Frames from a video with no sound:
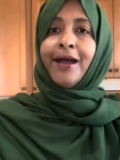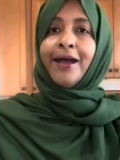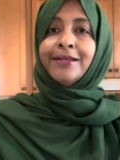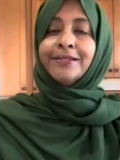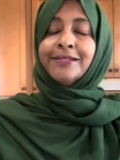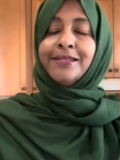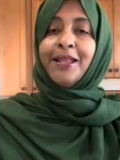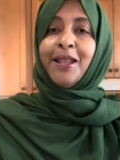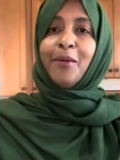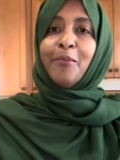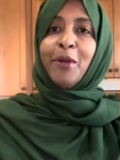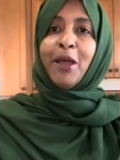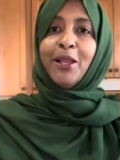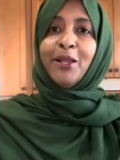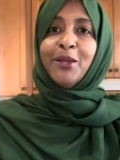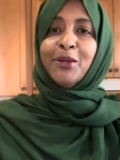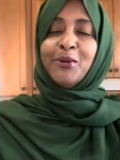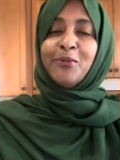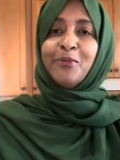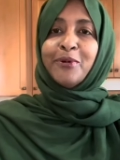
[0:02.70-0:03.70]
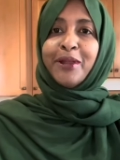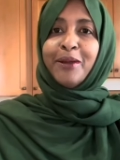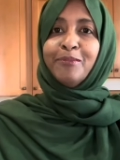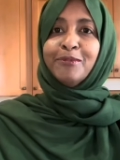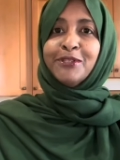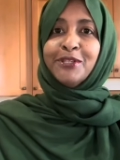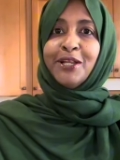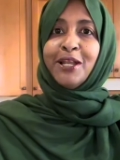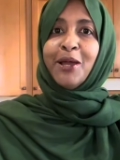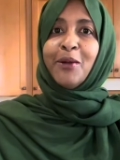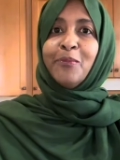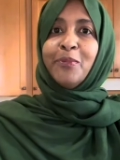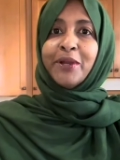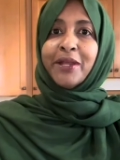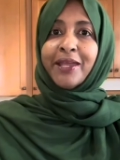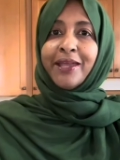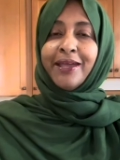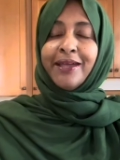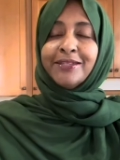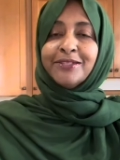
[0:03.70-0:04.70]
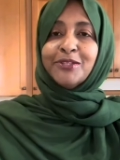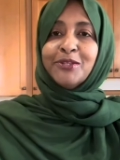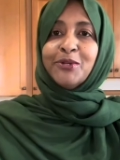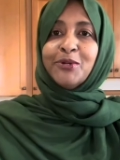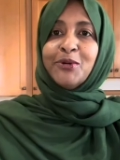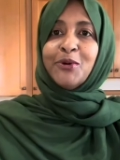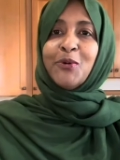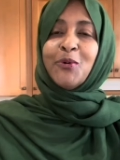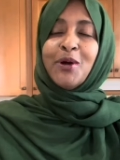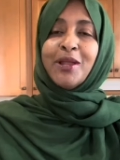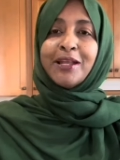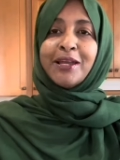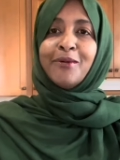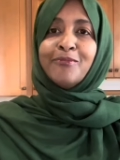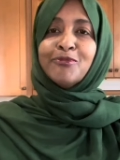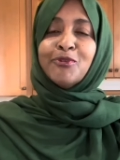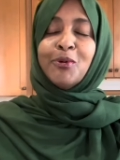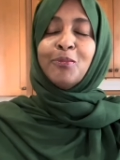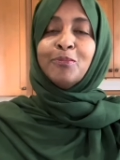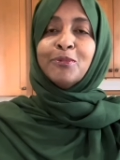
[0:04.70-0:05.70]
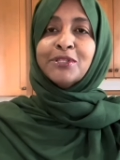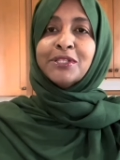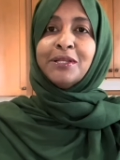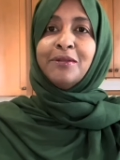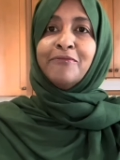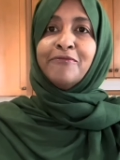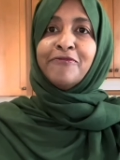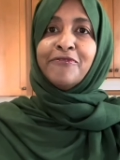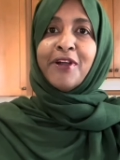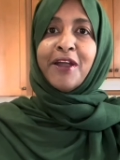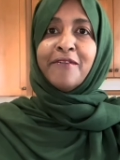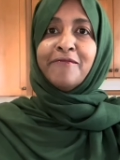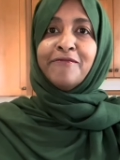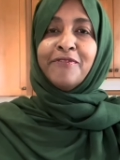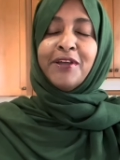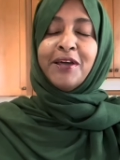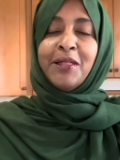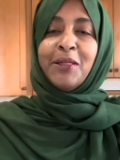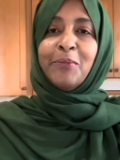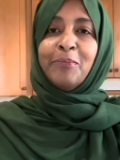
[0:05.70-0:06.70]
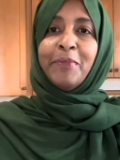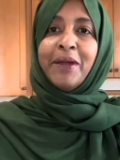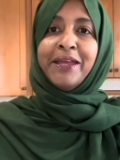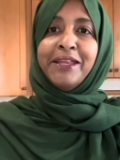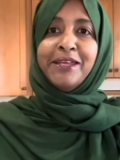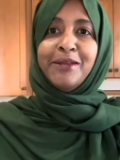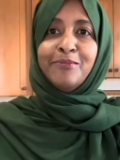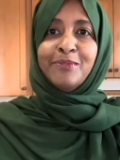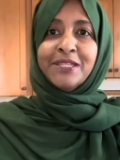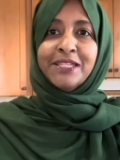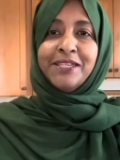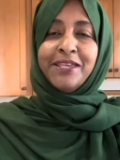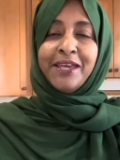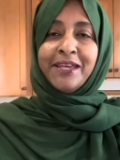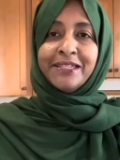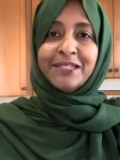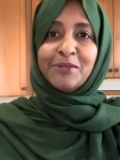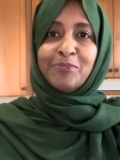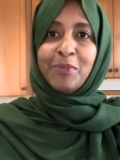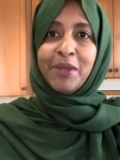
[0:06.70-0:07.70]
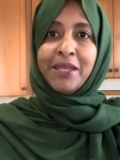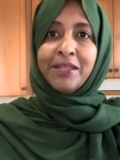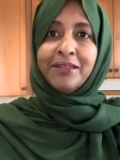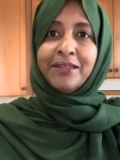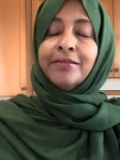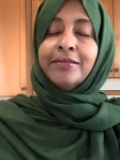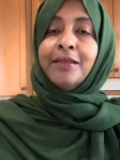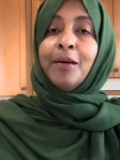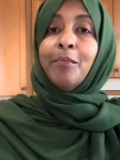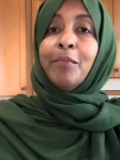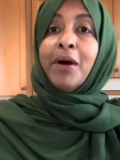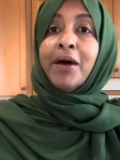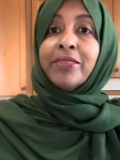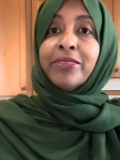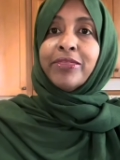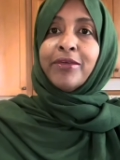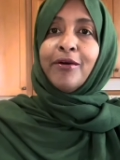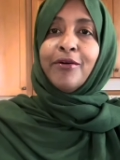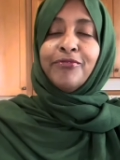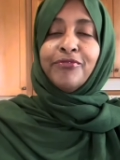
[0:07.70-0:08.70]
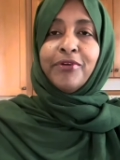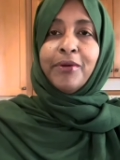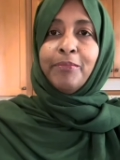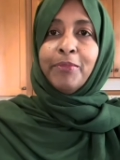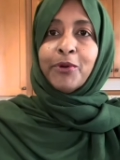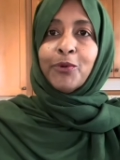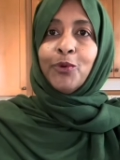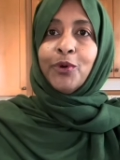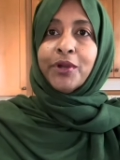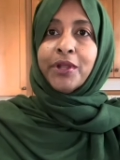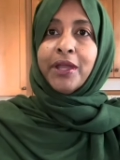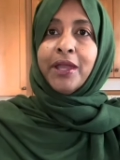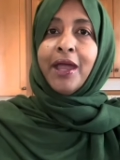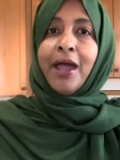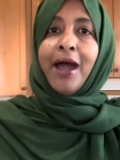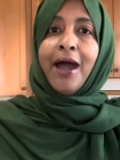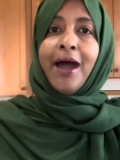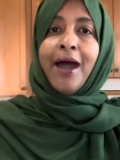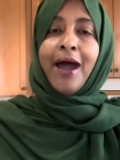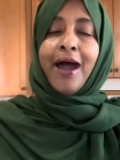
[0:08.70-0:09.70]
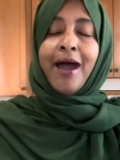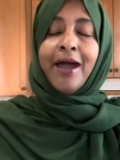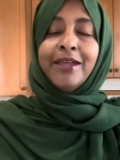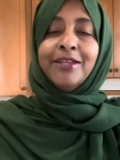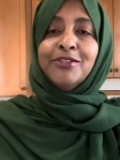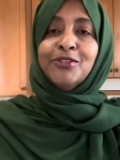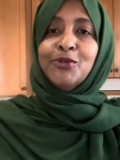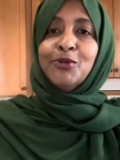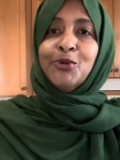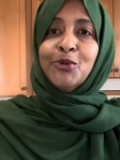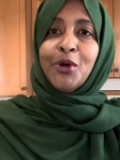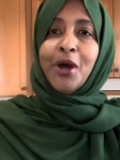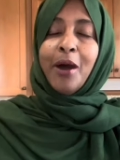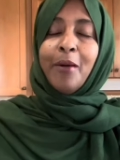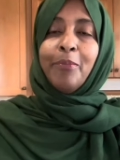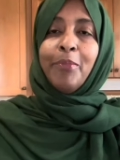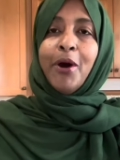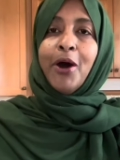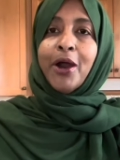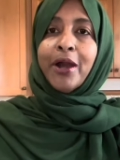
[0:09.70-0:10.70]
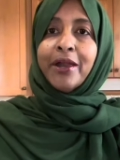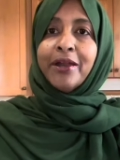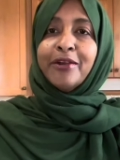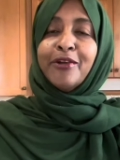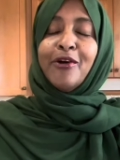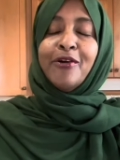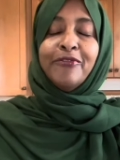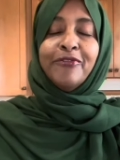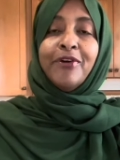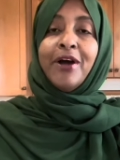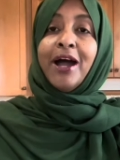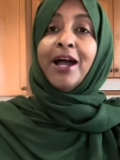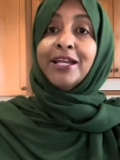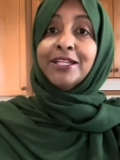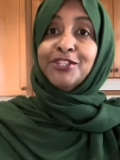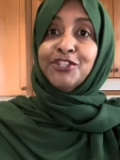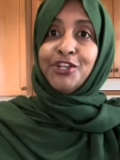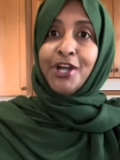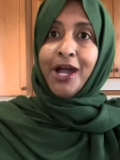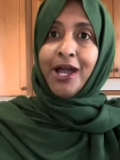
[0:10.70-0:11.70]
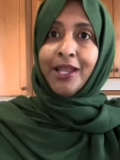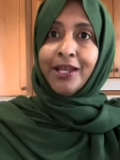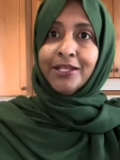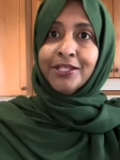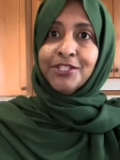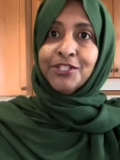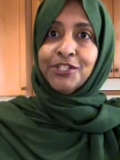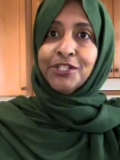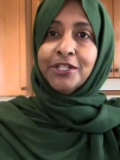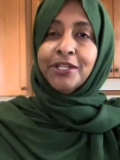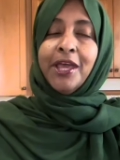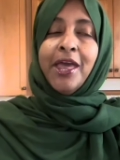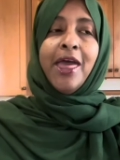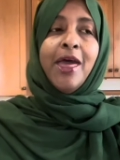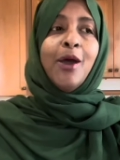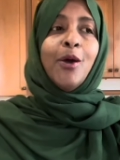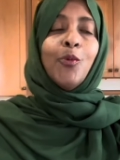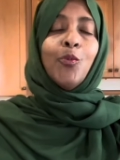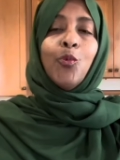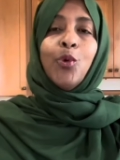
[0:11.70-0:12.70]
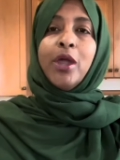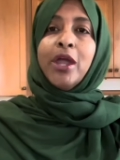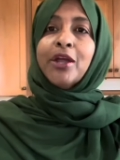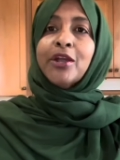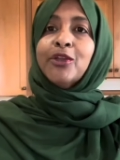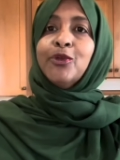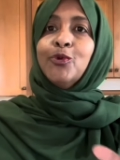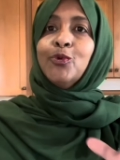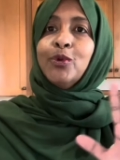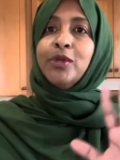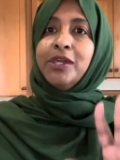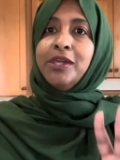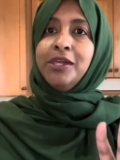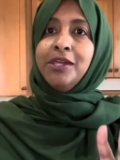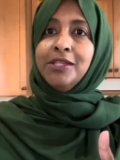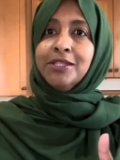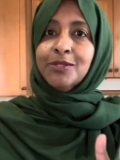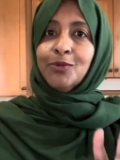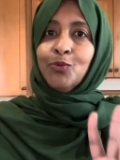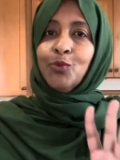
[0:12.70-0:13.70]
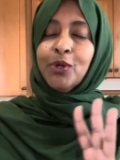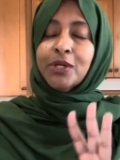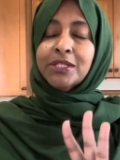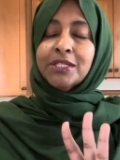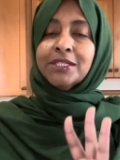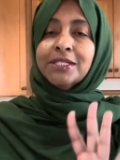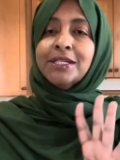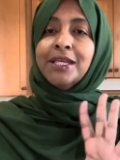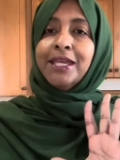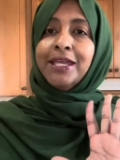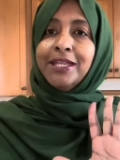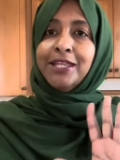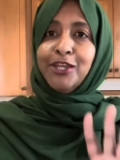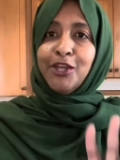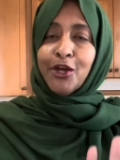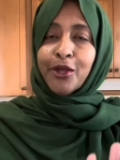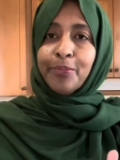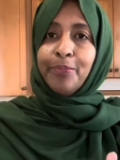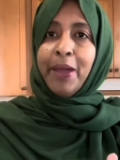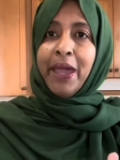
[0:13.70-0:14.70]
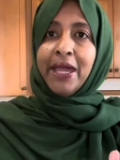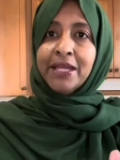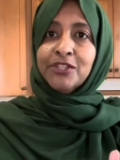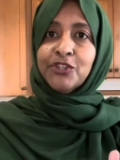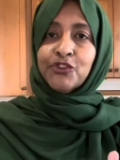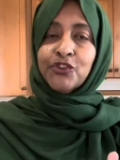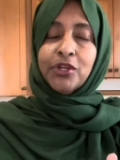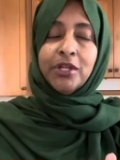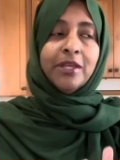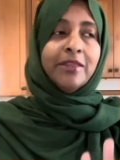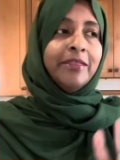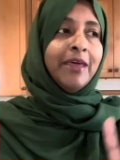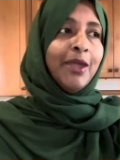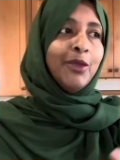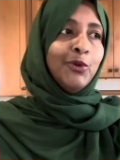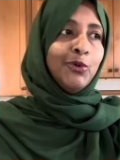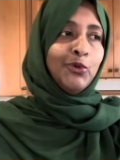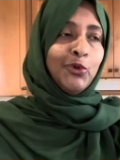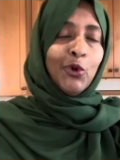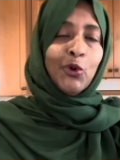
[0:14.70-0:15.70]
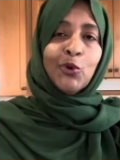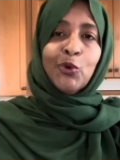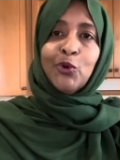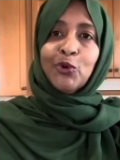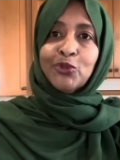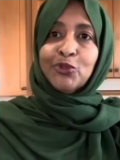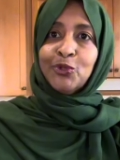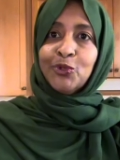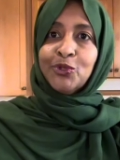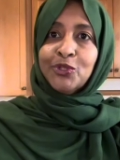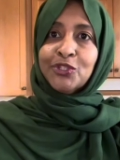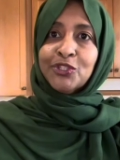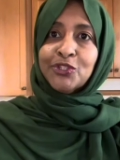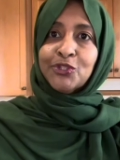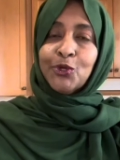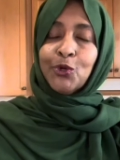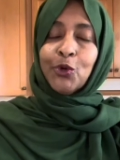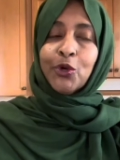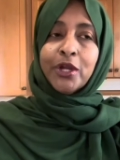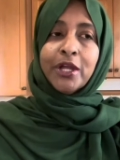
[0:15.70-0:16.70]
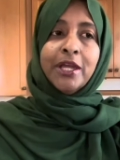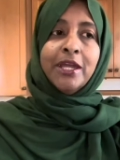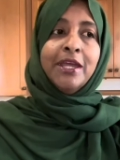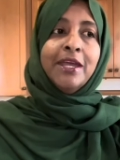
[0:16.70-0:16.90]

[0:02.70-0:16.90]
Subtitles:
Assalamu alaikum wa rahmatullahi wa barakatuh. Welcome to Muslim Farmville. My name is Yasmin. The month of February, I took a part of challenge where you eat what's in your pantry that you don't go to the store.